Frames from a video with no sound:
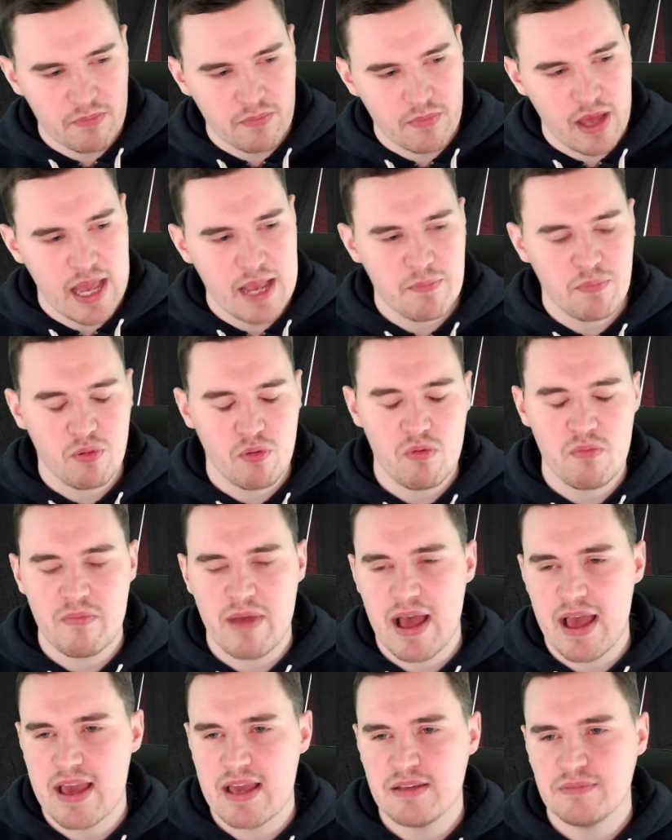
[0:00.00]
April,
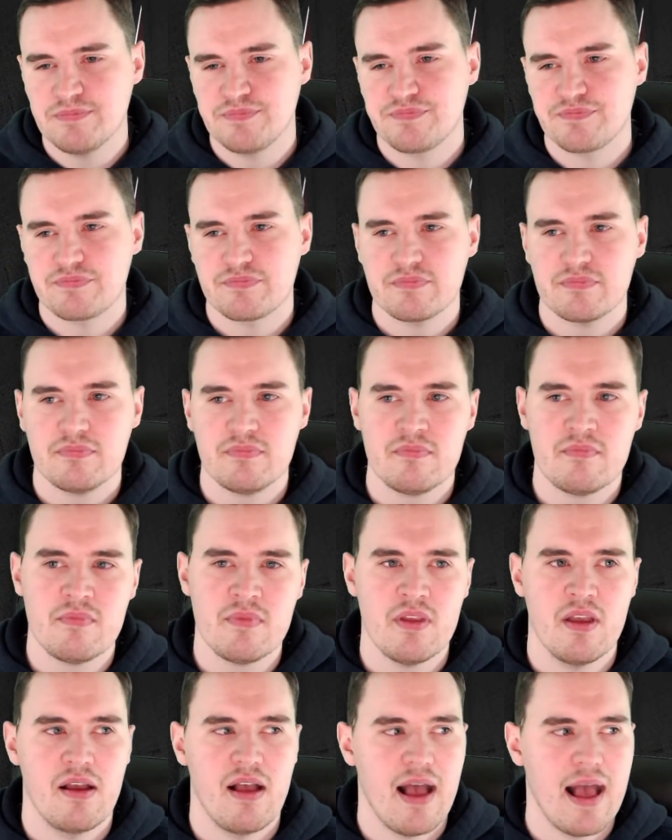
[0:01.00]
May,
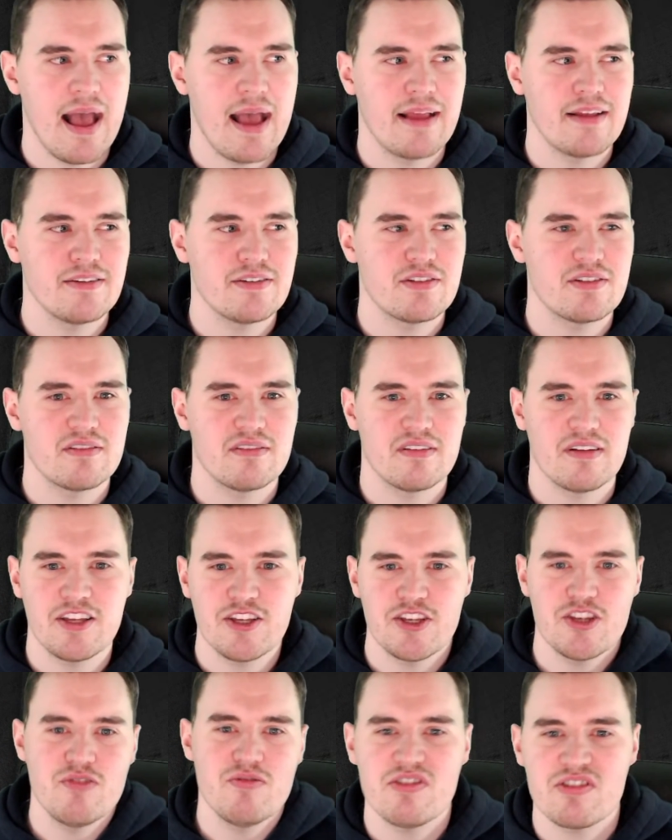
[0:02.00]
and
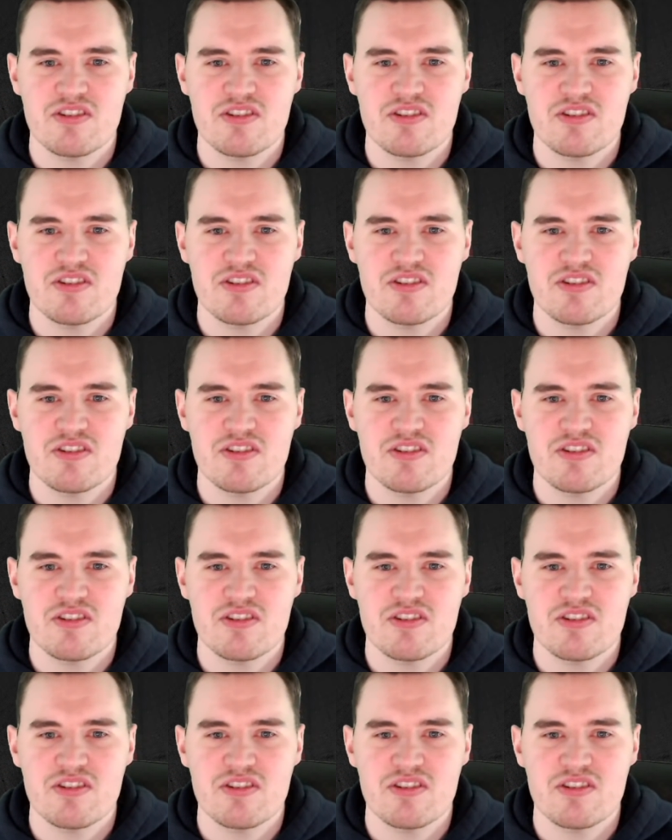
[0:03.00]
you